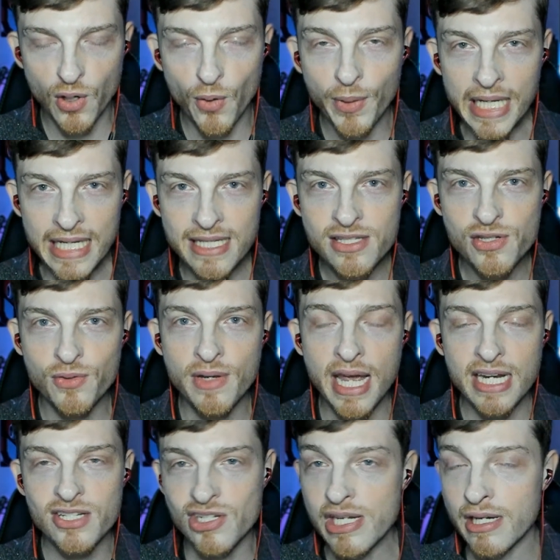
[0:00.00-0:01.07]
going into
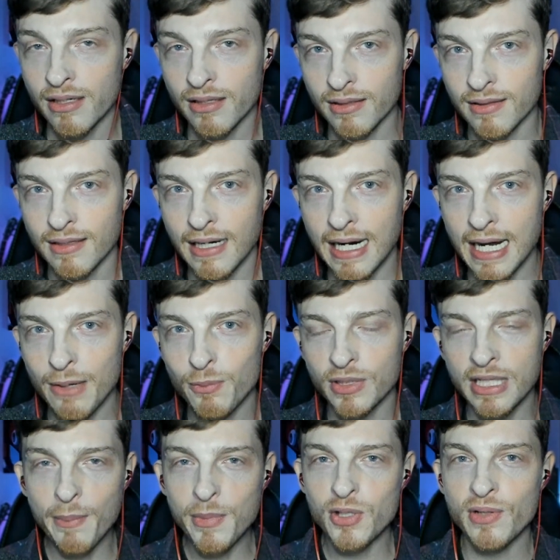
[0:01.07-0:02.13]
next year, I will
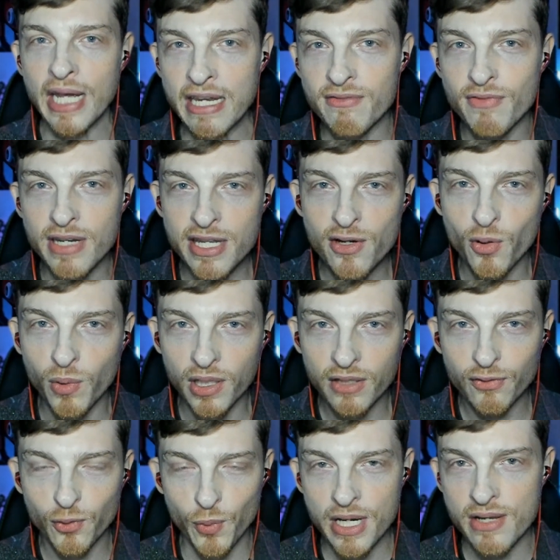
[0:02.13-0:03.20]
not be doing any video
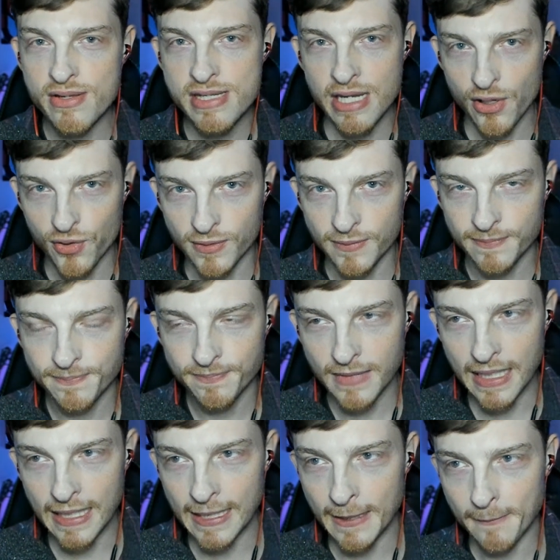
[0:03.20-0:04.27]
work for Windows Central.
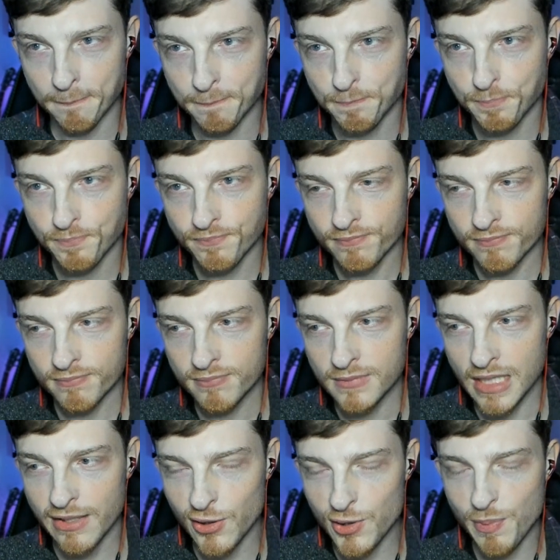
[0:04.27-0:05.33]

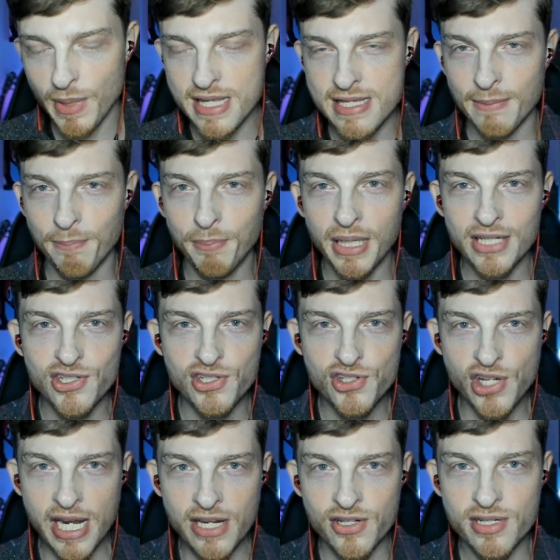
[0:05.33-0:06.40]
There's been some budget
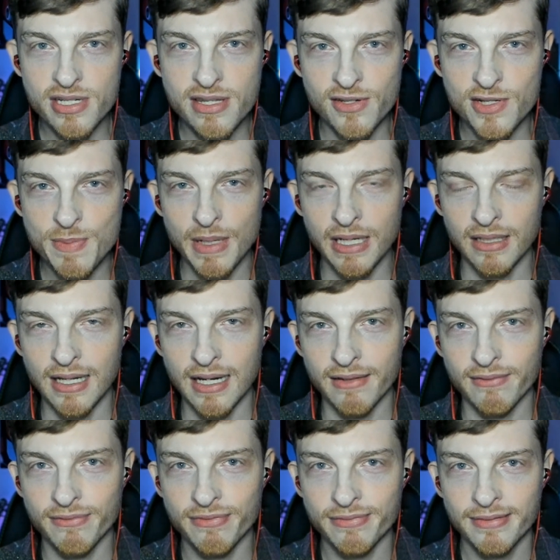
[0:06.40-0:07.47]
changes. There's been a lot
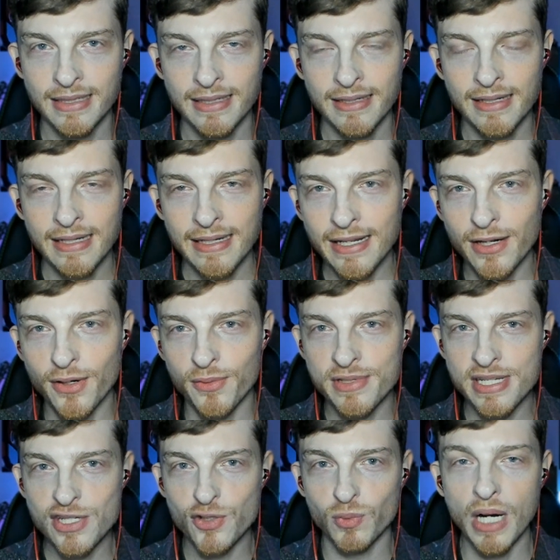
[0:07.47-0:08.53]
of,
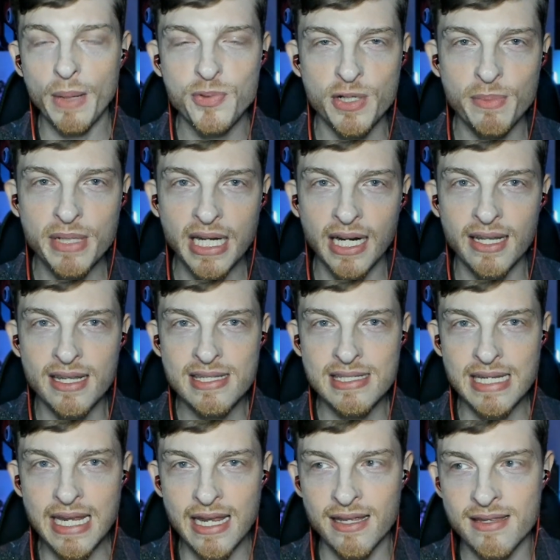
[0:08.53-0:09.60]
disruption behind the
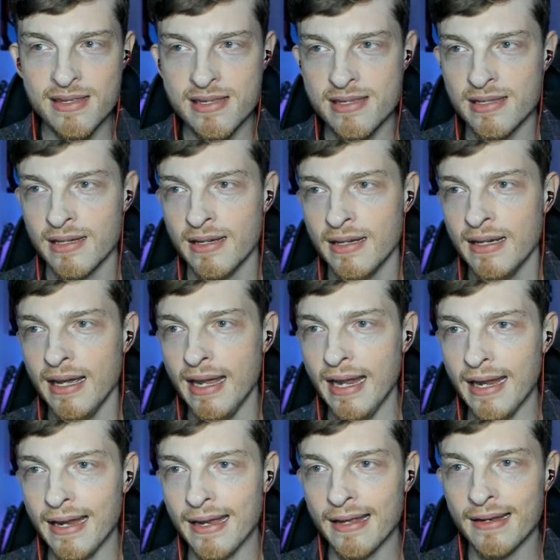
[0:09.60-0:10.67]
scenes,
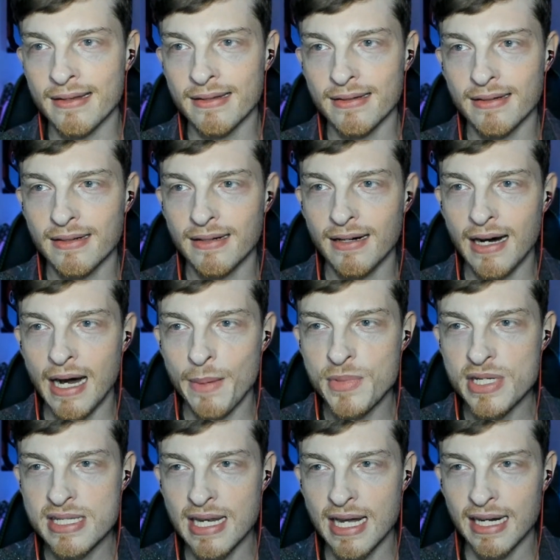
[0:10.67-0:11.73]
and I'm
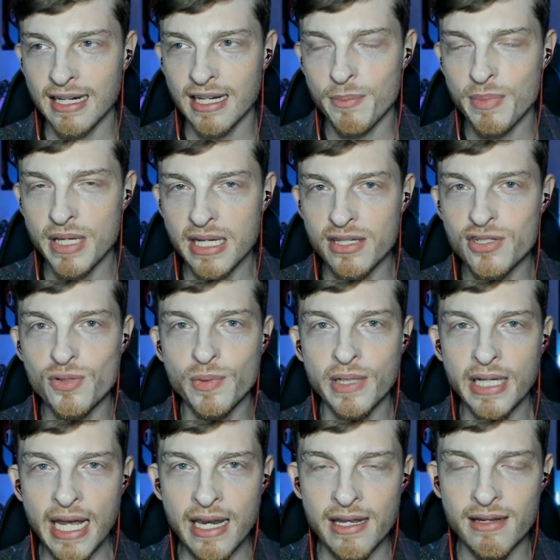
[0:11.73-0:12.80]
just not going to be
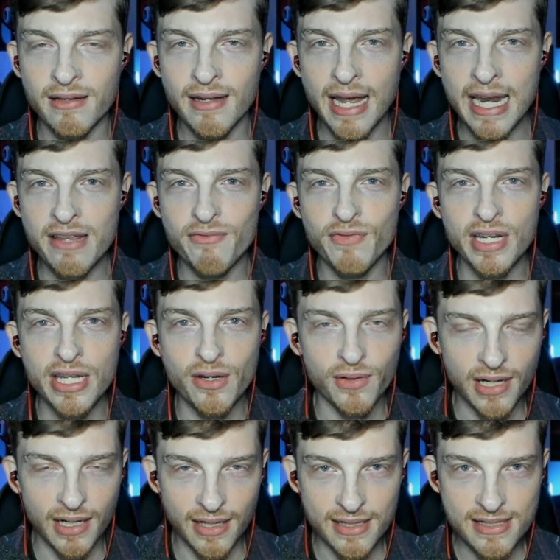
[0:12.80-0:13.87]
doing any video
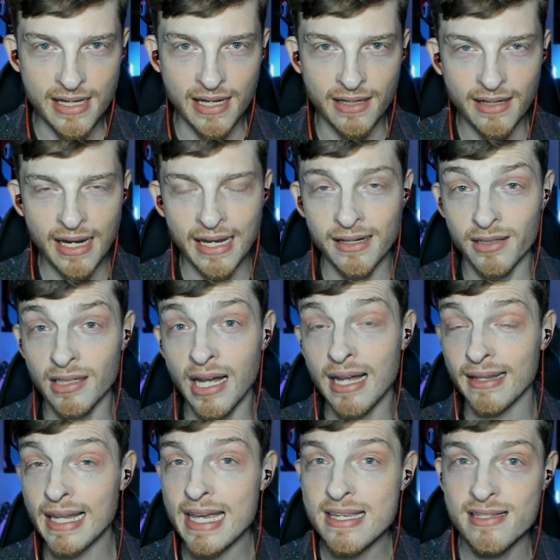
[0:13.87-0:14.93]
content and a
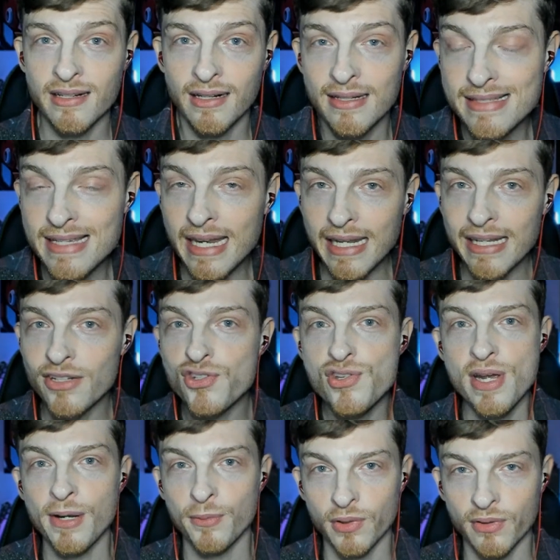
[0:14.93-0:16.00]
lot less content in
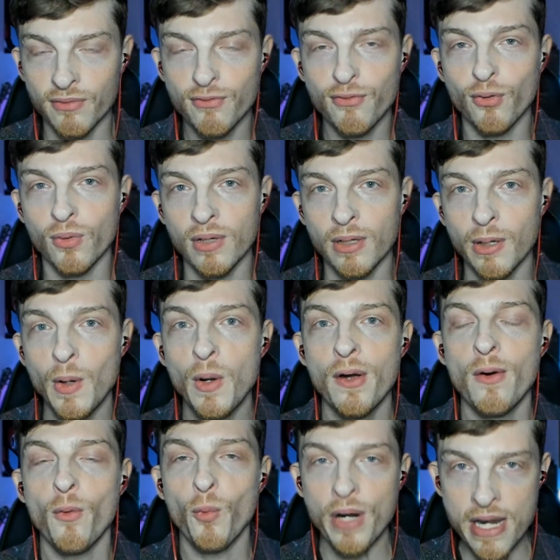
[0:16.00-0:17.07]
general for
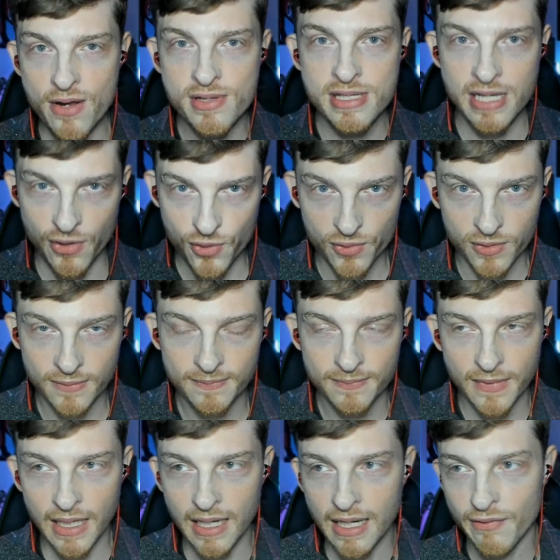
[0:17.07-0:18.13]
Windows Central.
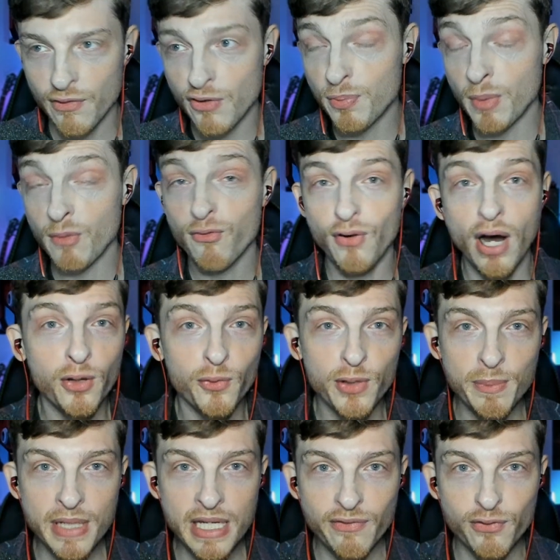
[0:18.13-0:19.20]
If you've been
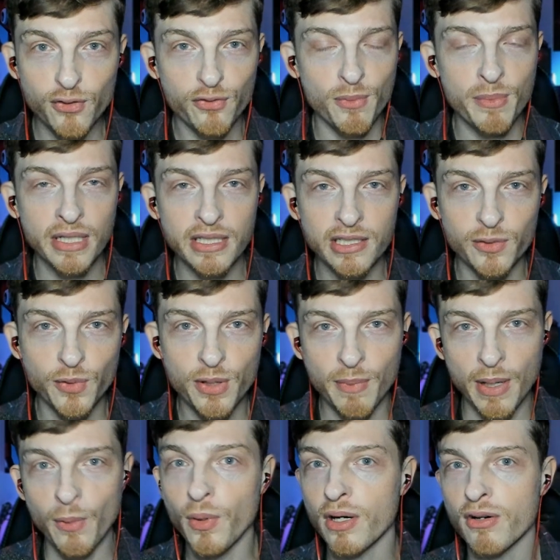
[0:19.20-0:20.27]
following me, if you're familiar with
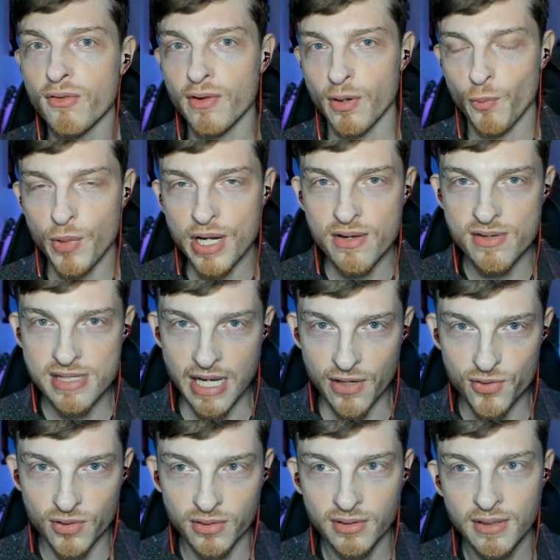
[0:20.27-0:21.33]
my work over on Windows
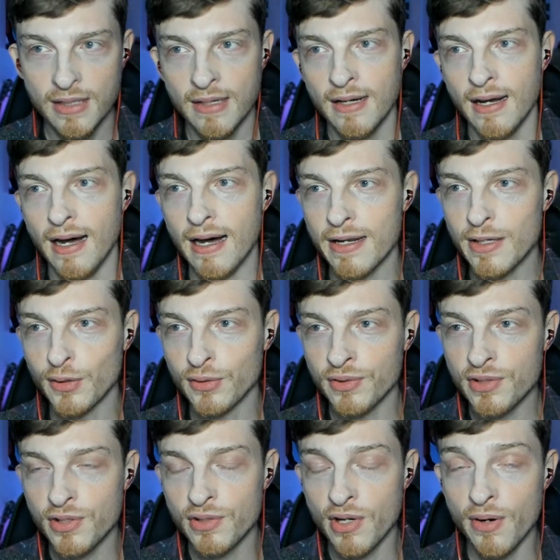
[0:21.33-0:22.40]
Central, I
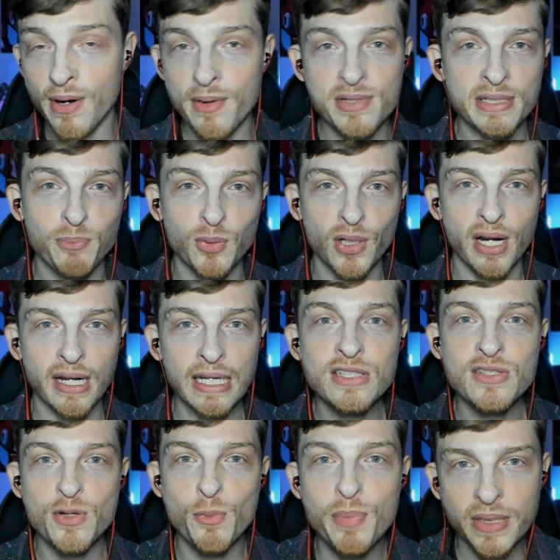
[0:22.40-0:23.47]
was brought on
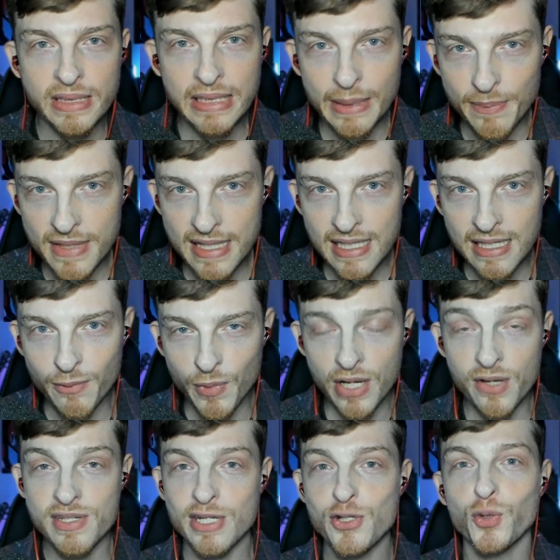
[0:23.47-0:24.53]
to build up the
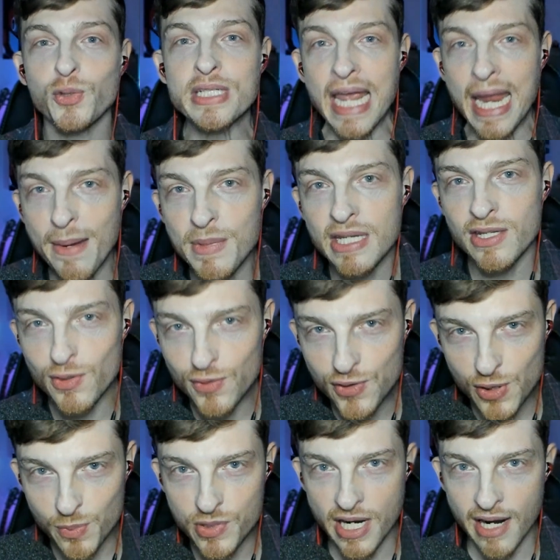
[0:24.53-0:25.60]
Windows Central Gaming
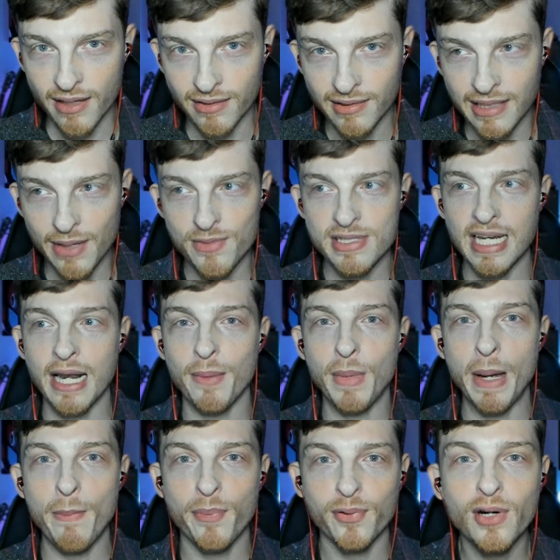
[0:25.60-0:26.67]
YouTube channel, and that was kind of
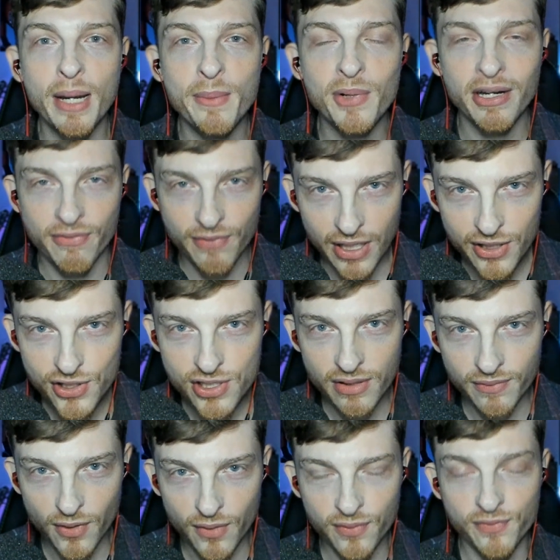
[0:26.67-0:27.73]
my primary
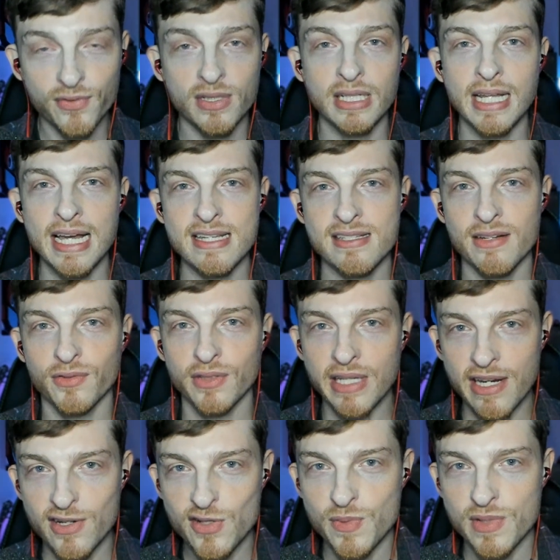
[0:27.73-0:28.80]
function for the last several
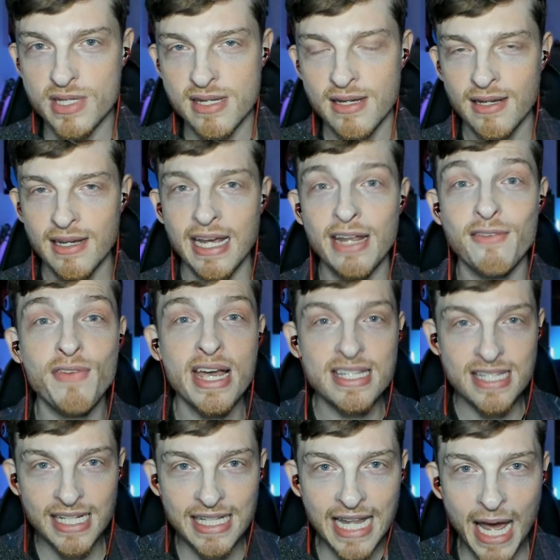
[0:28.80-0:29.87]
years, was
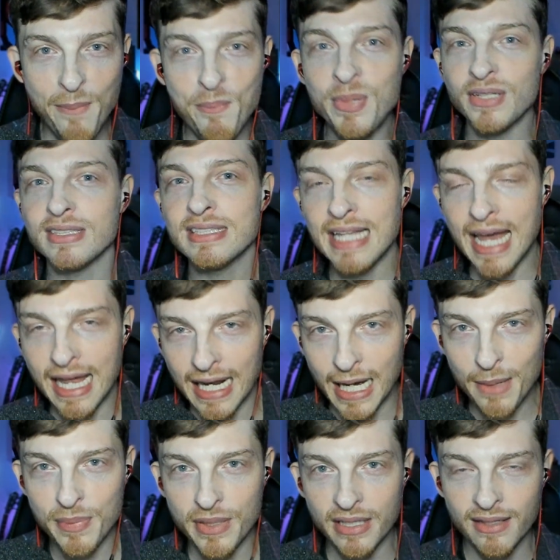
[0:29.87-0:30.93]
investing in that and building that
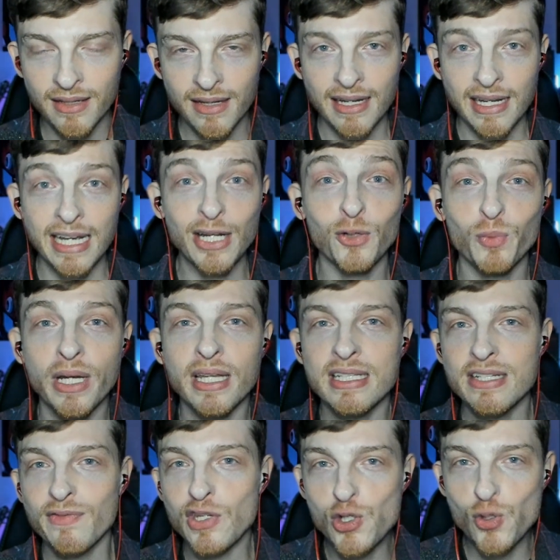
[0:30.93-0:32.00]
up. And in a
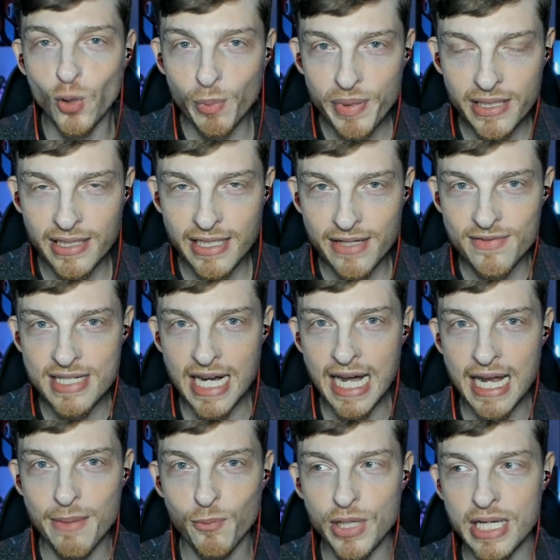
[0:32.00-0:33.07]
relatively short period of
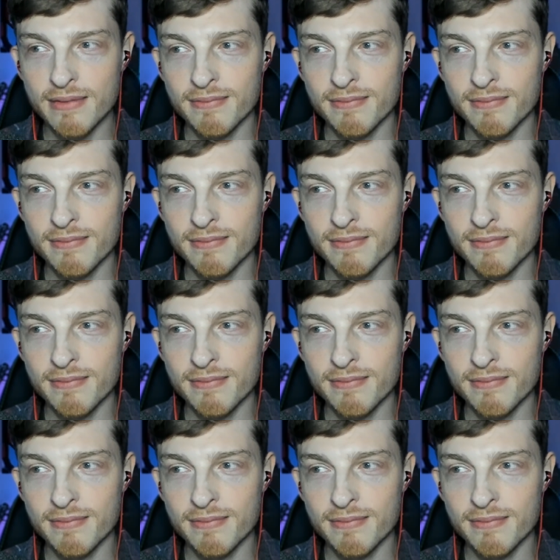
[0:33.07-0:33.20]
time,